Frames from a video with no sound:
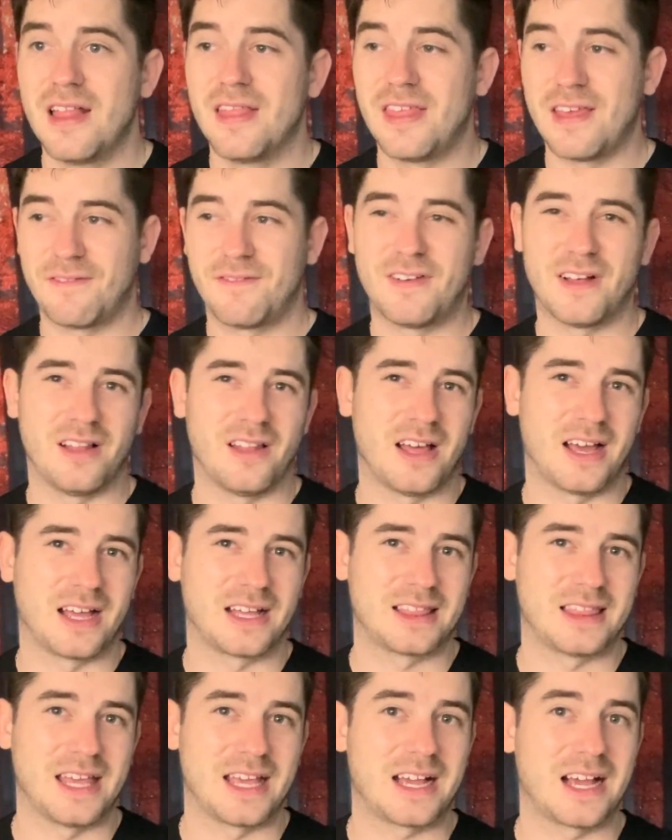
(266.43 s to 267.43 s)
They felt
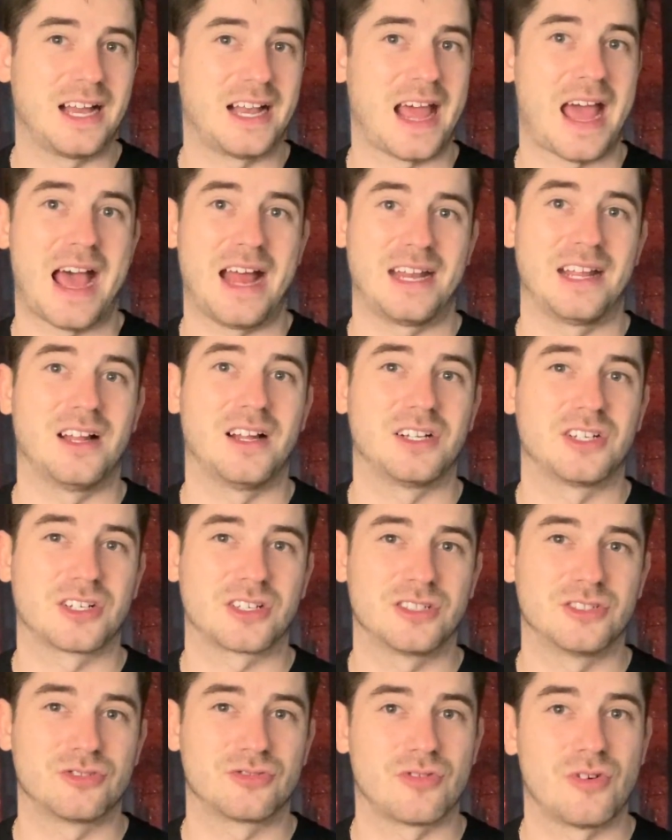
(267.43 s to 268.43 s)
like they kind of had it under
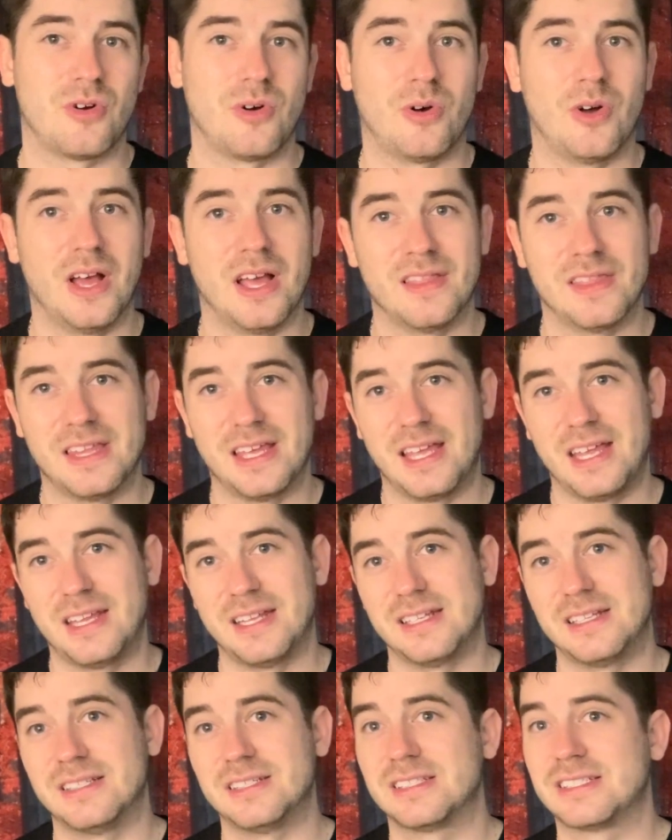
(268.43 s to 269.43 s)
control, and
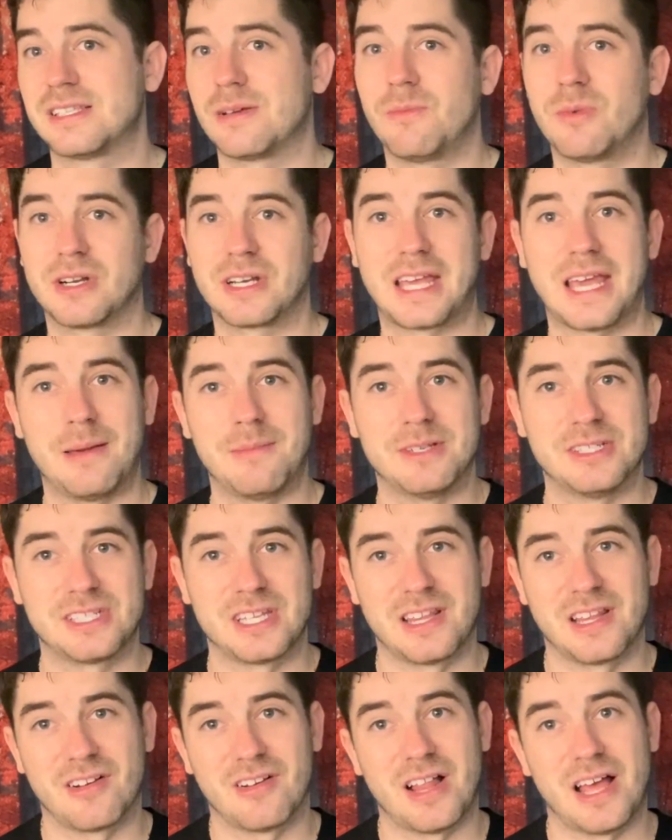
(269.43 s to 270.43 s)
then someone came
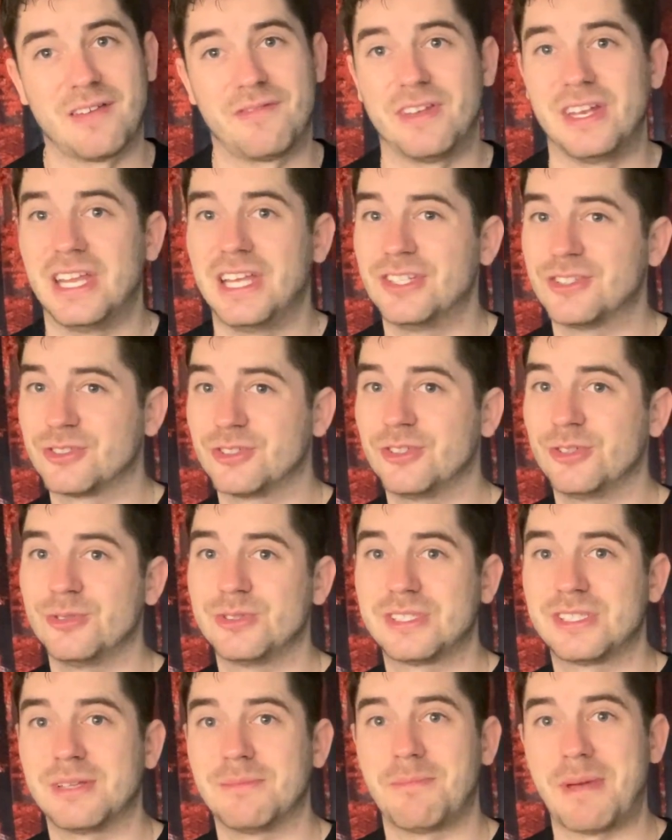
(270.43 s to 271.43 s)
into their life and
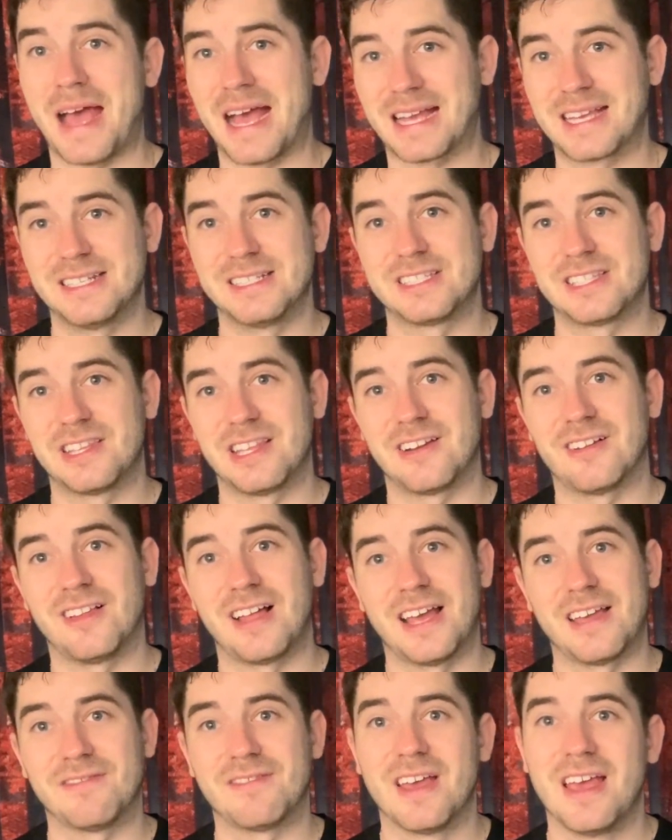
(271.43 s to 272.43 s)
introduced it back into their
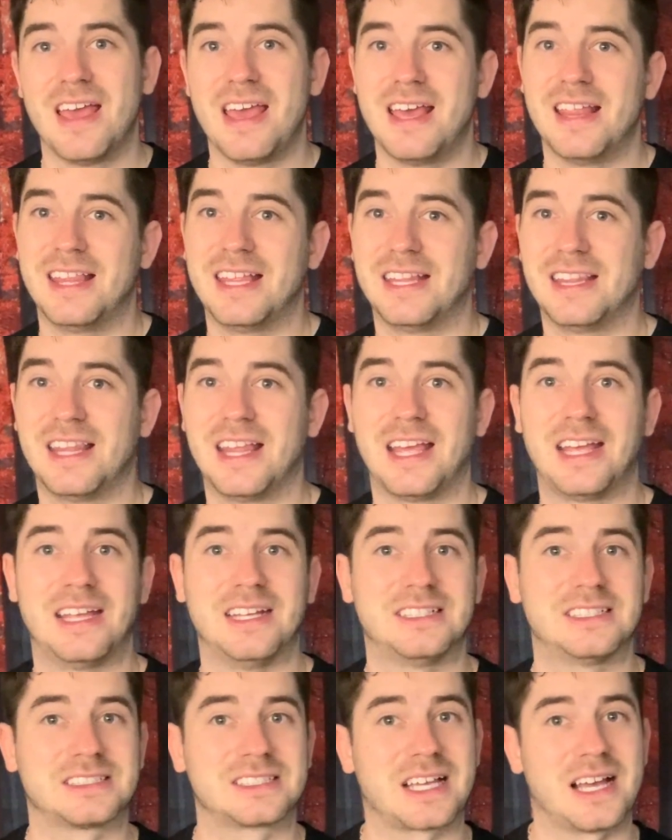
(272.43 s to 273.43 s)
life, and then they
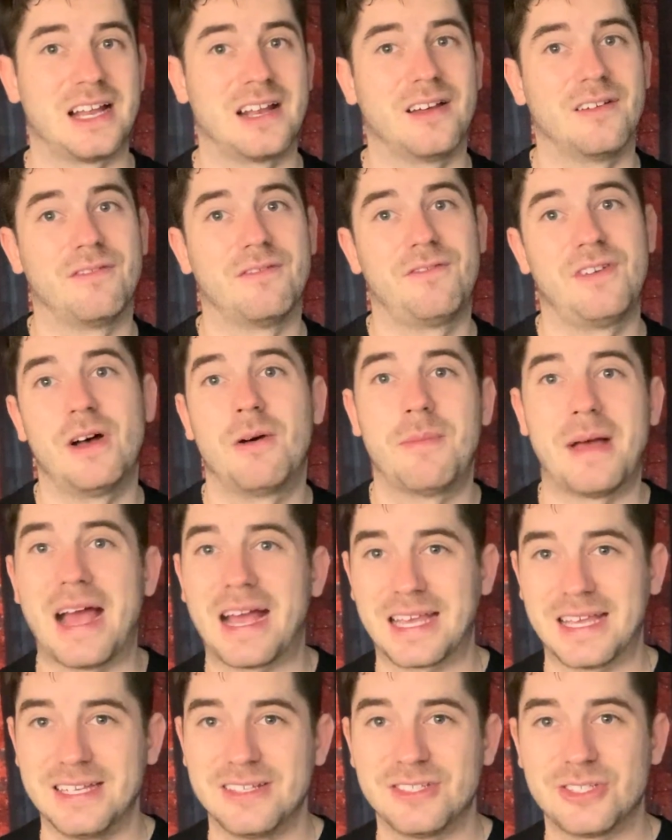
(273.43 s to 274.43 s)
just kind of fell
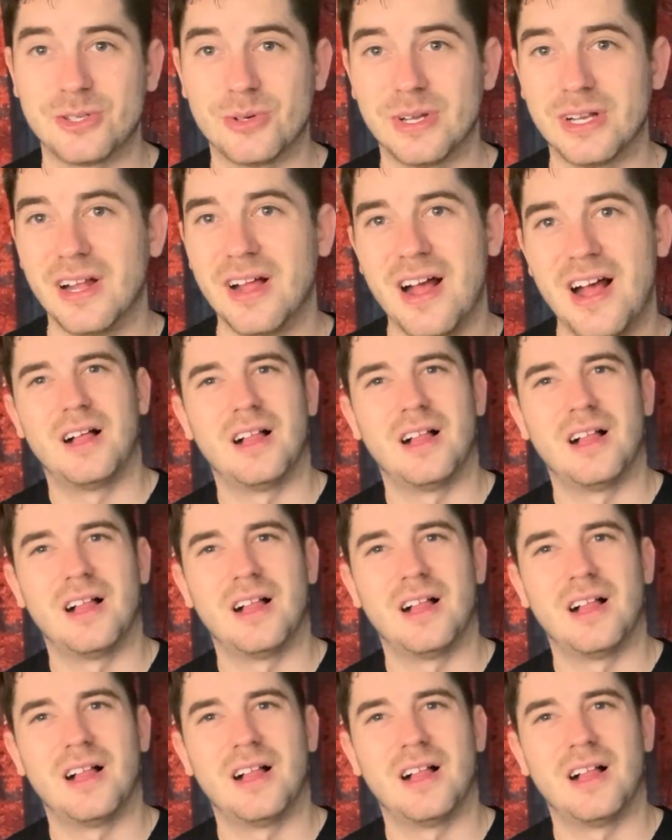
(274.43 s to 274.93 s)
back into it.